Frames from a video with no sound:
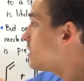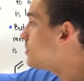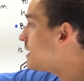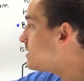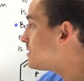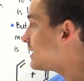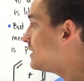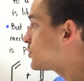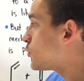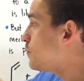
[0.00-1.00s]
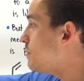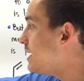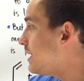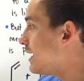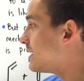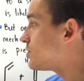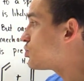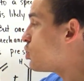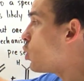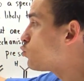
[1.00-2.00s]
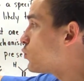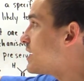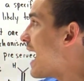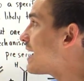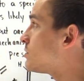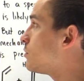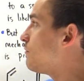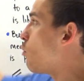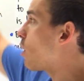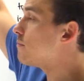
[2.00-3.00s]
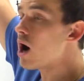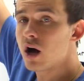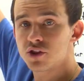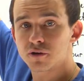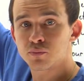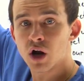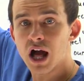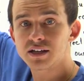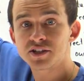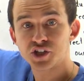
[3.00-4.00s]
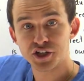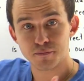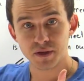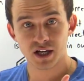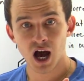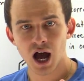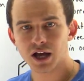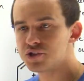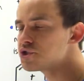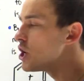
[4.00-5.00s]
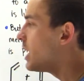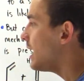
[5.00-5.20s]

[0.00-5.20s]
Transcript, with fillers: these intermediates don't react to form other products is because